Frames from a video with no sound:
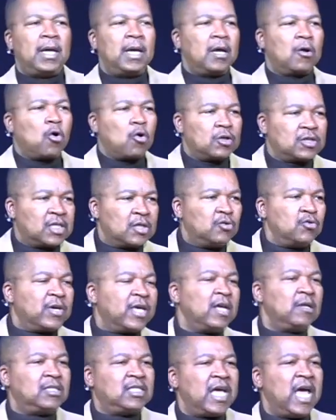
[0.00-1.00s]
Of course, the New
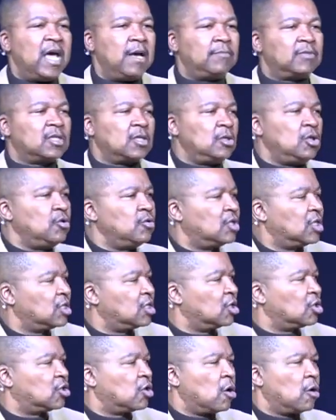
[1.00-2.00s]
King James uses
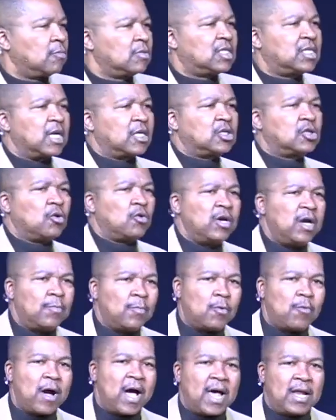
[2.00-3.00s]
the term sexual
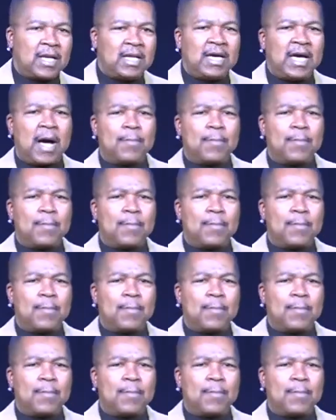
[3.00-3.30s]
immorality.